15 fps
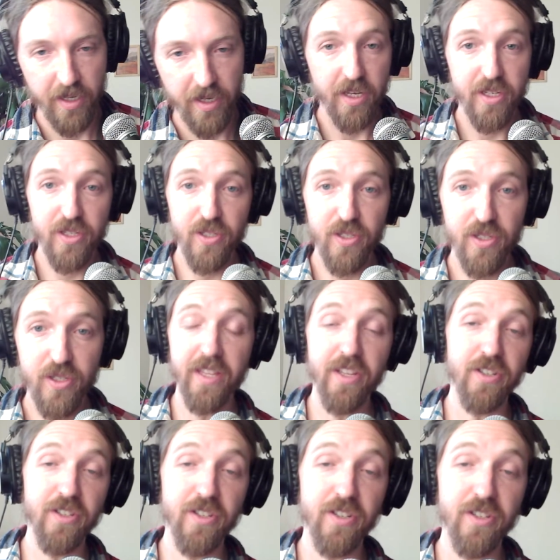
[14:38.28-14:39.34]
So again,
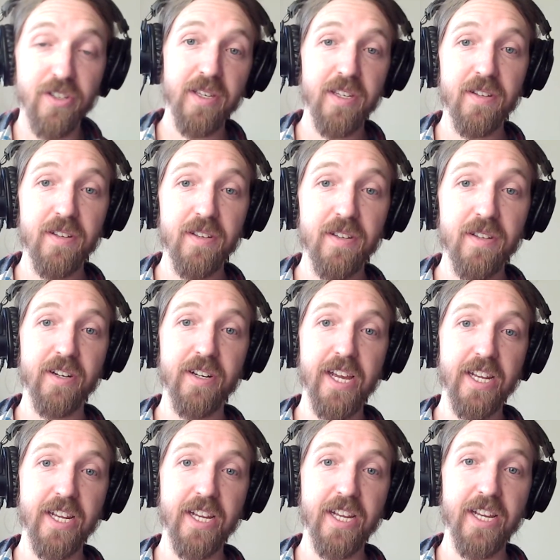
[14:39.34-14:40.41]
there's a million
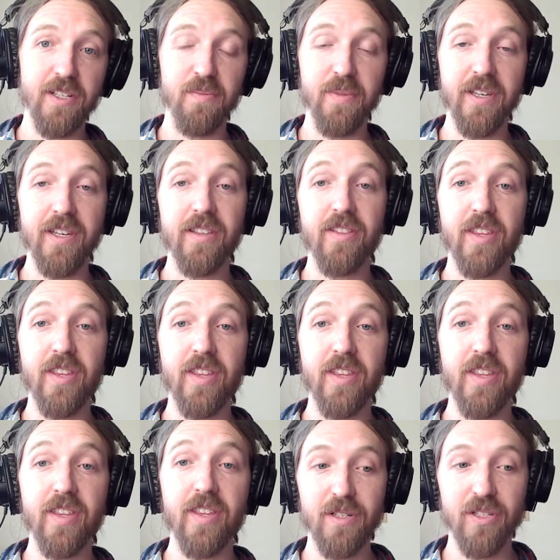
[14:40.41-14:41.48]
variations and a million things that
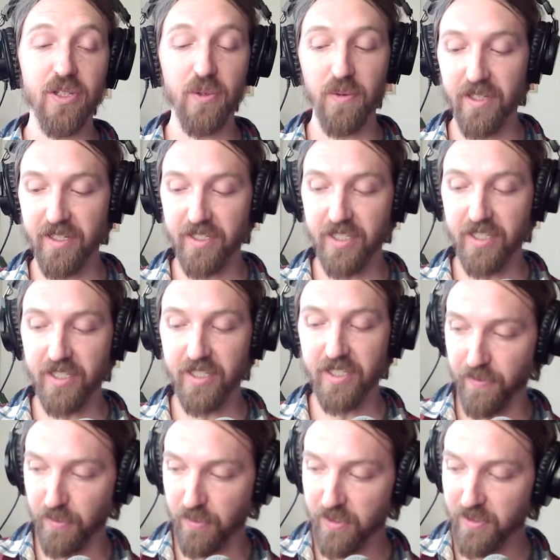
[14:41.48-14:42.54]
you can do with these types of
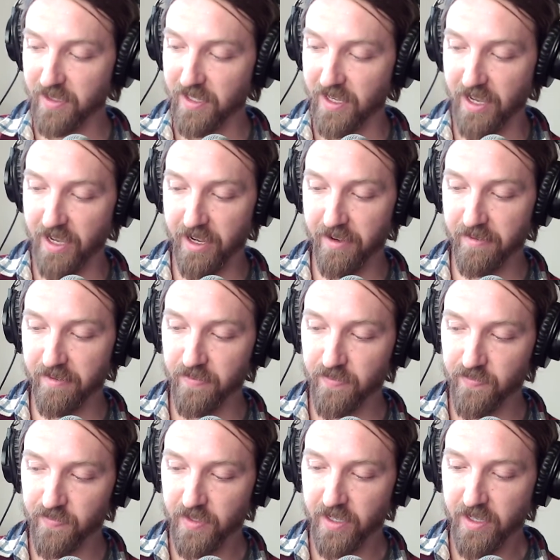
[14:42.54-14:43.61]
flutes.
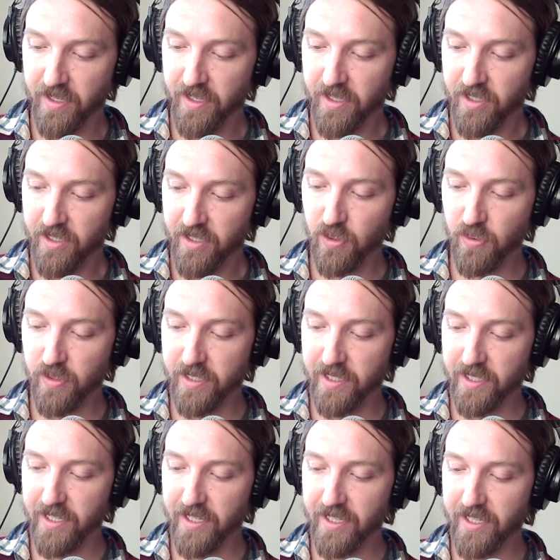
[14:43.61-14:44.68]
So
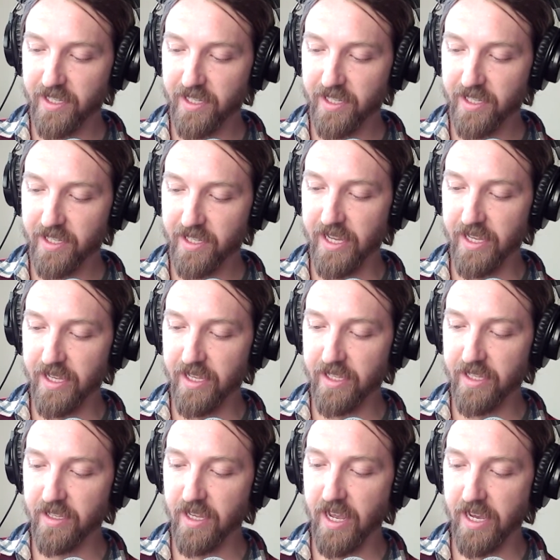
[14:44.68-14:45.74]

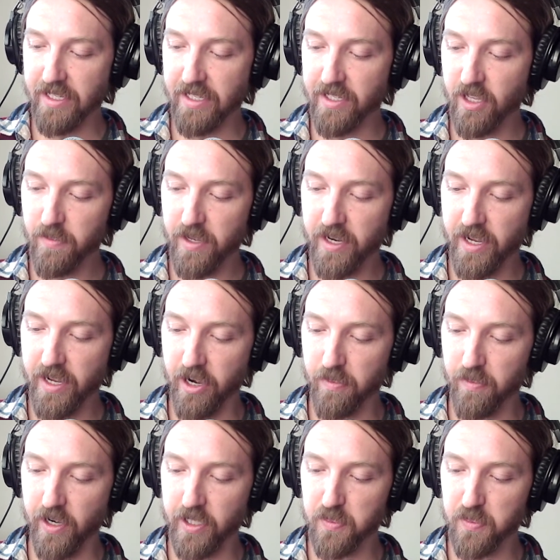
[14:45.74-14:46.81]
I sell them at a higher
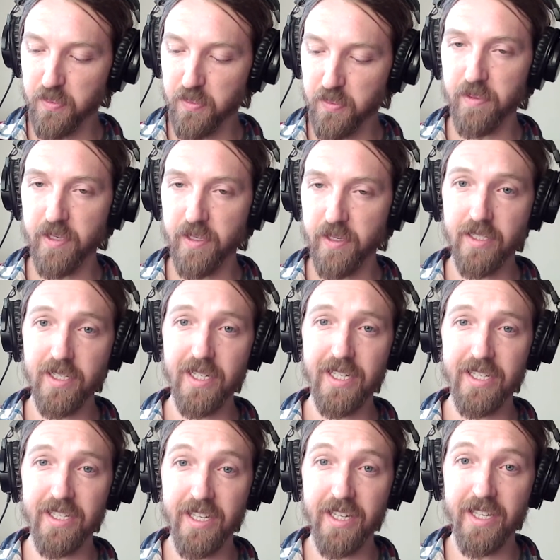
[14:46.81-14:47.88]
price point because
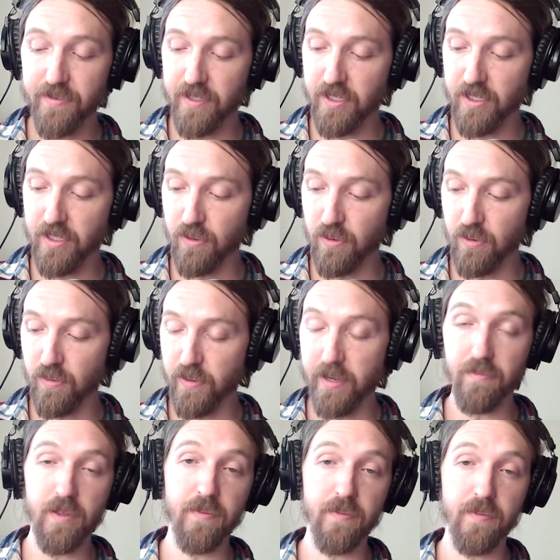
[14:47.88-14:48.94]
it gives you,
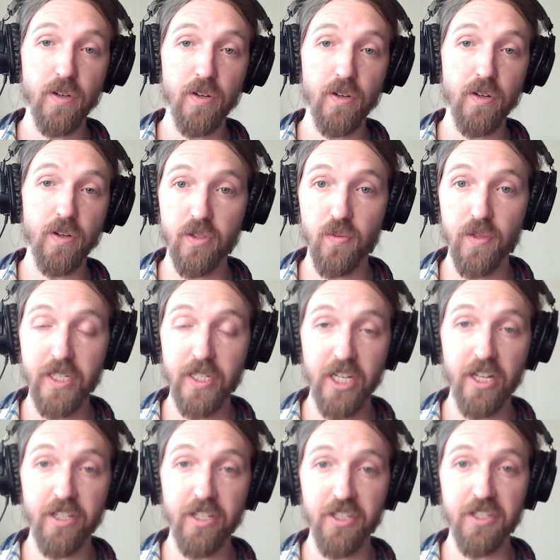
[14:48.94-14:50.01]
and well, first of all, it's really
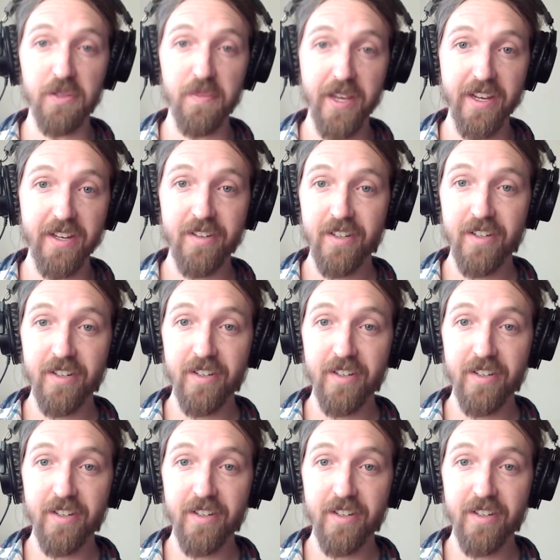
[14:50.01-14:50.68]
challenging to make.